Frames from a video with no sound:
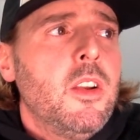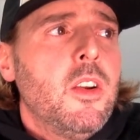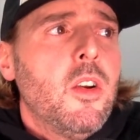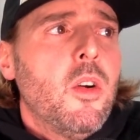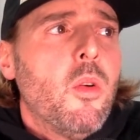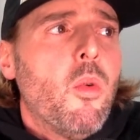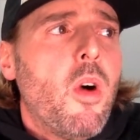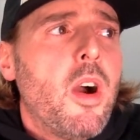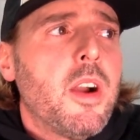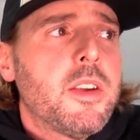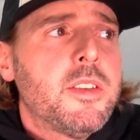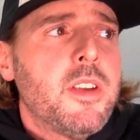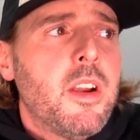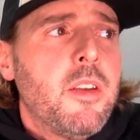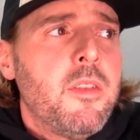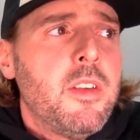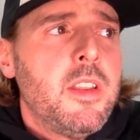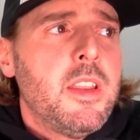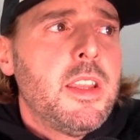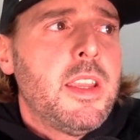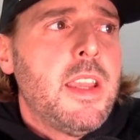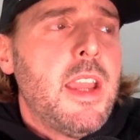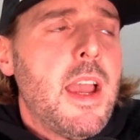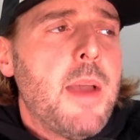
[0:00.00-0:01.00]
walked over to
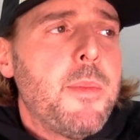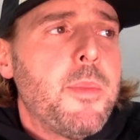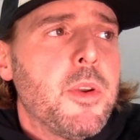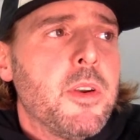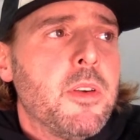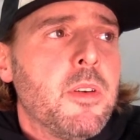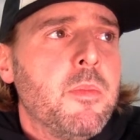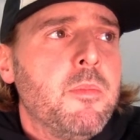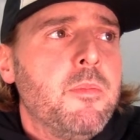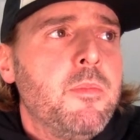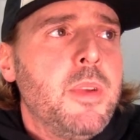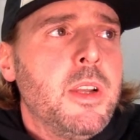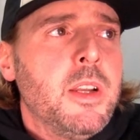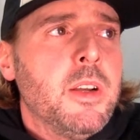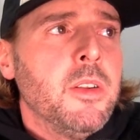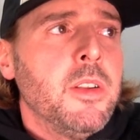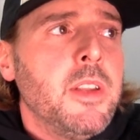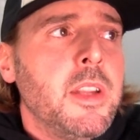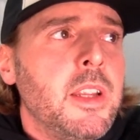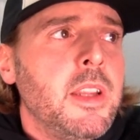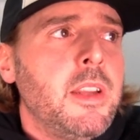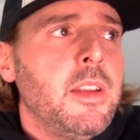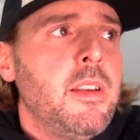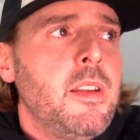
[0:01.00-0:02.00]
the Capitol
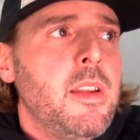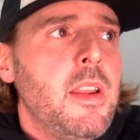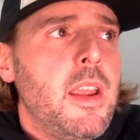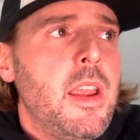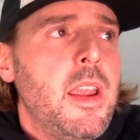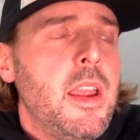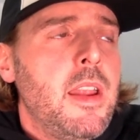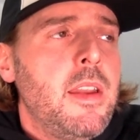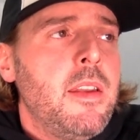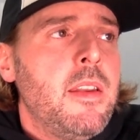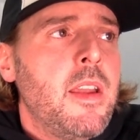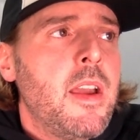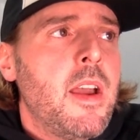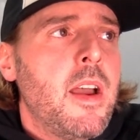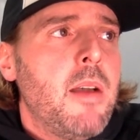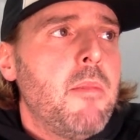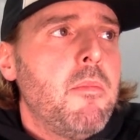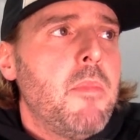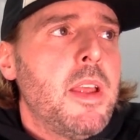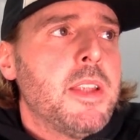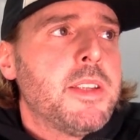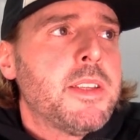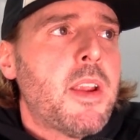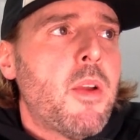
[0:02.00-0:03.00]
building, and
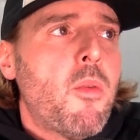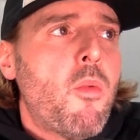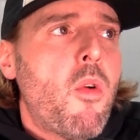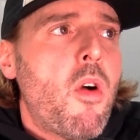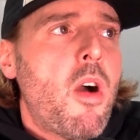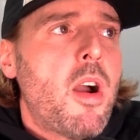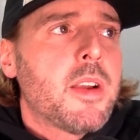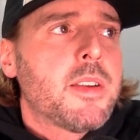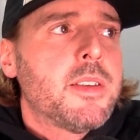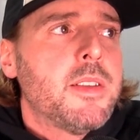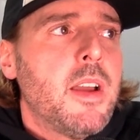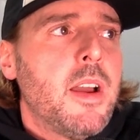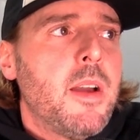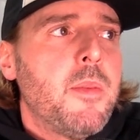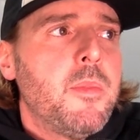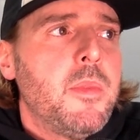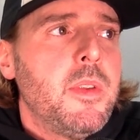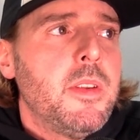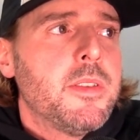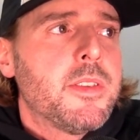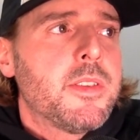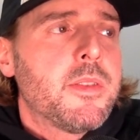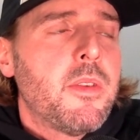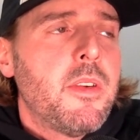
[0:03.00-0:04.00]
as I walked up,
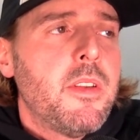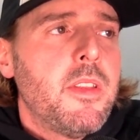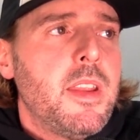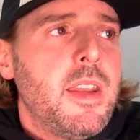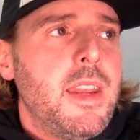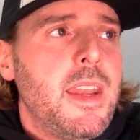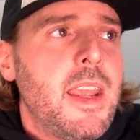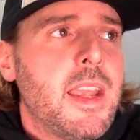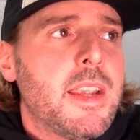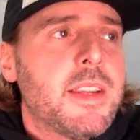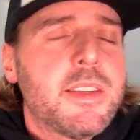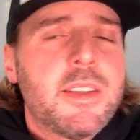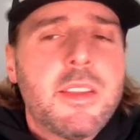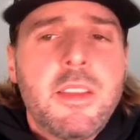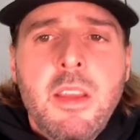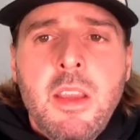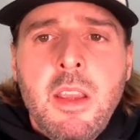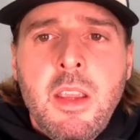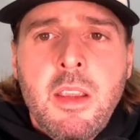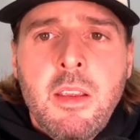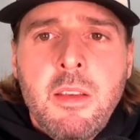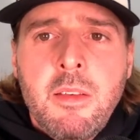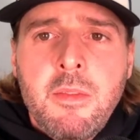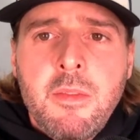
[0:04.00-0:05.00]
sort of the next
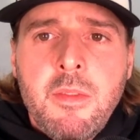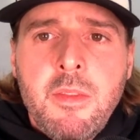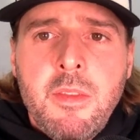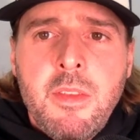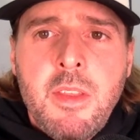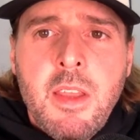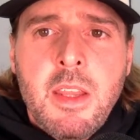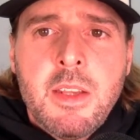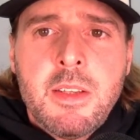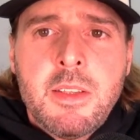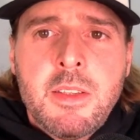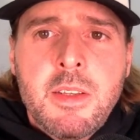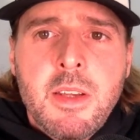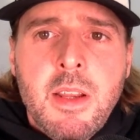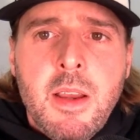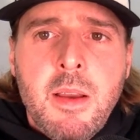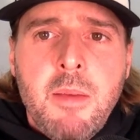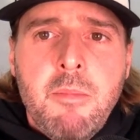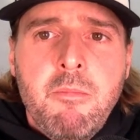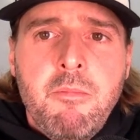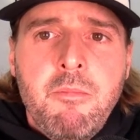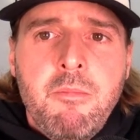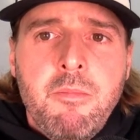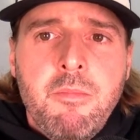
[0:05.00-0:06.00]
thing
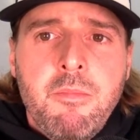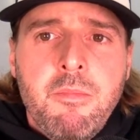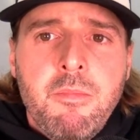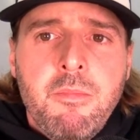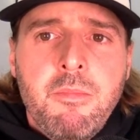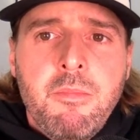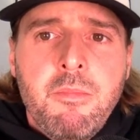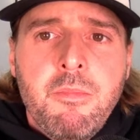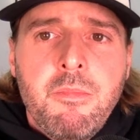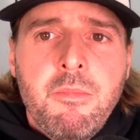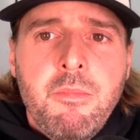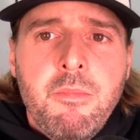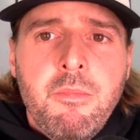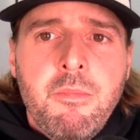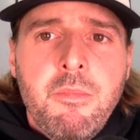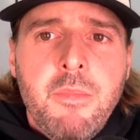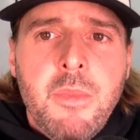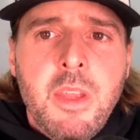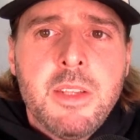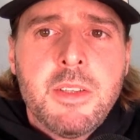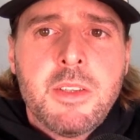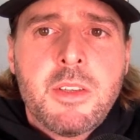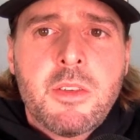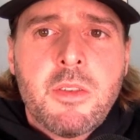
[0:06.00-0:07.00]

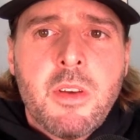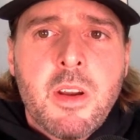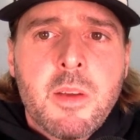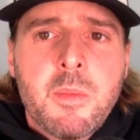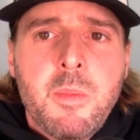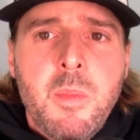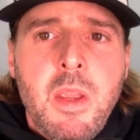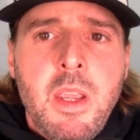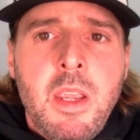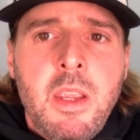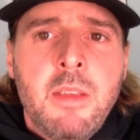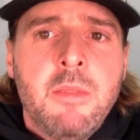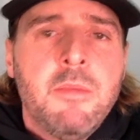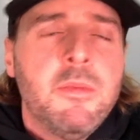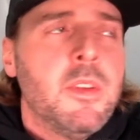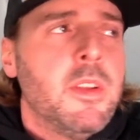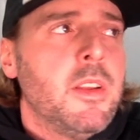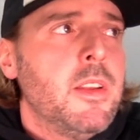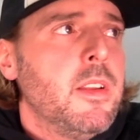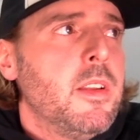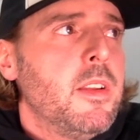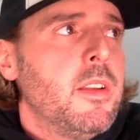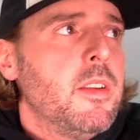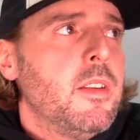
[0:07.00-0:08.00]
that struck me
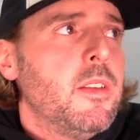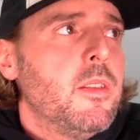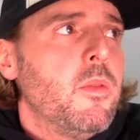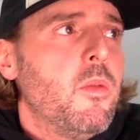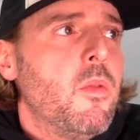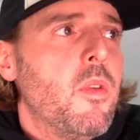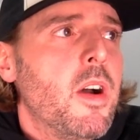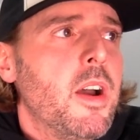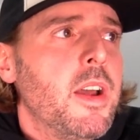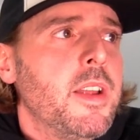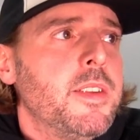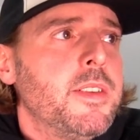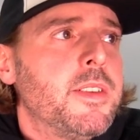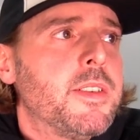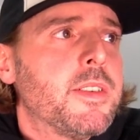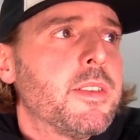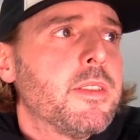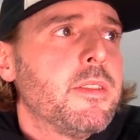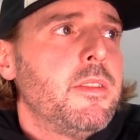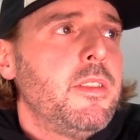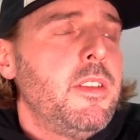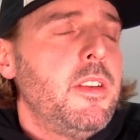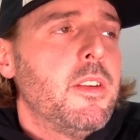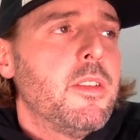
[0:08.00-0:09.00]
was,
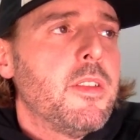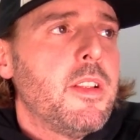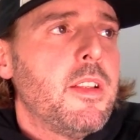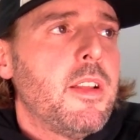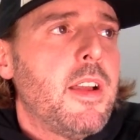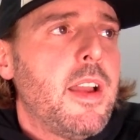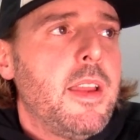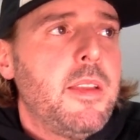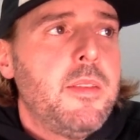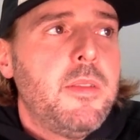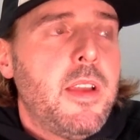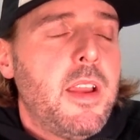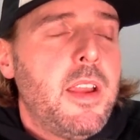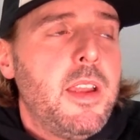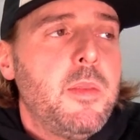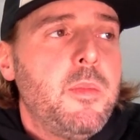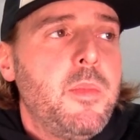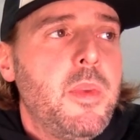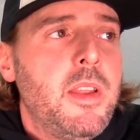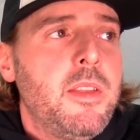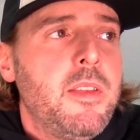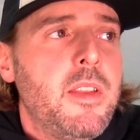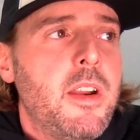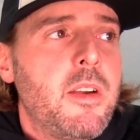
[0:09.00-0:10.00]
I had
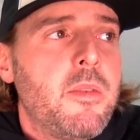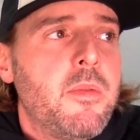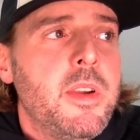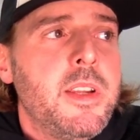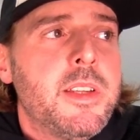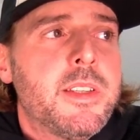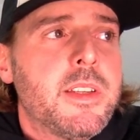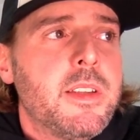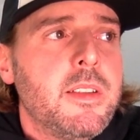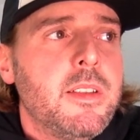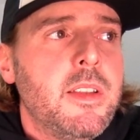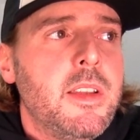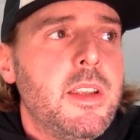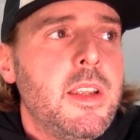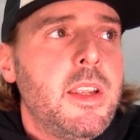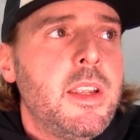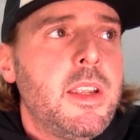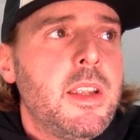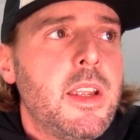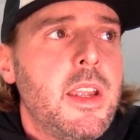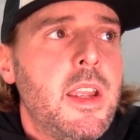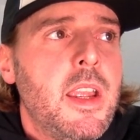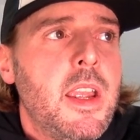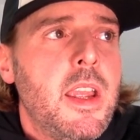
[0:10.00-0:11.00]
been there
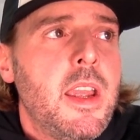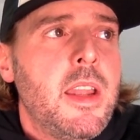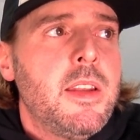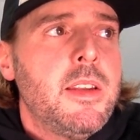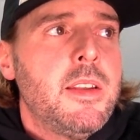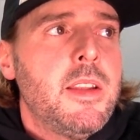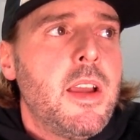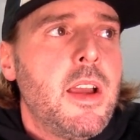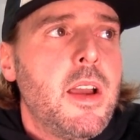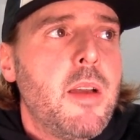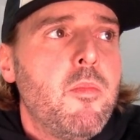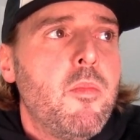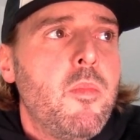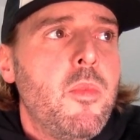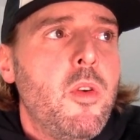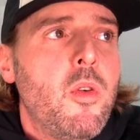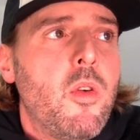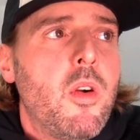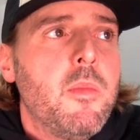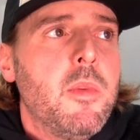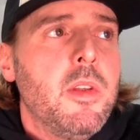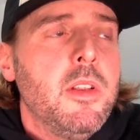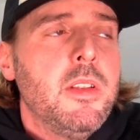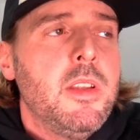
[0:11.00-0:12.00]
recently, and
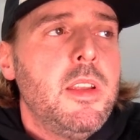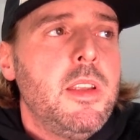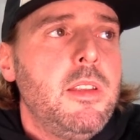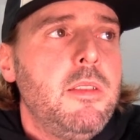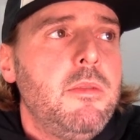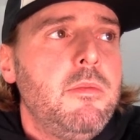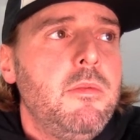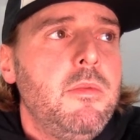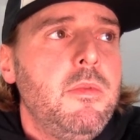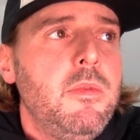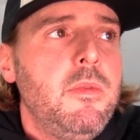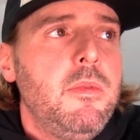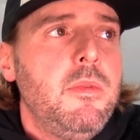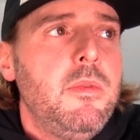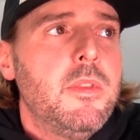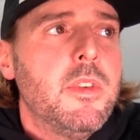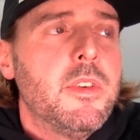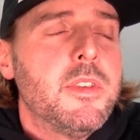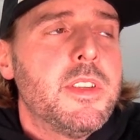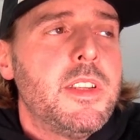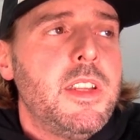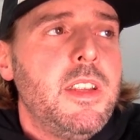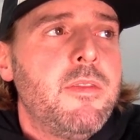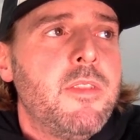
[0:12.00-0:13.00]
normally
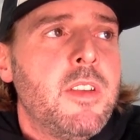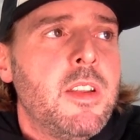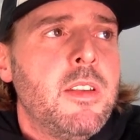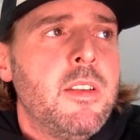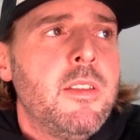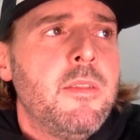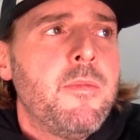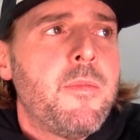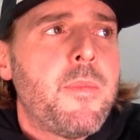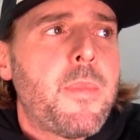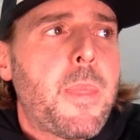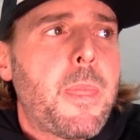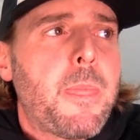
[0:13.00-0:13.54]
there's even,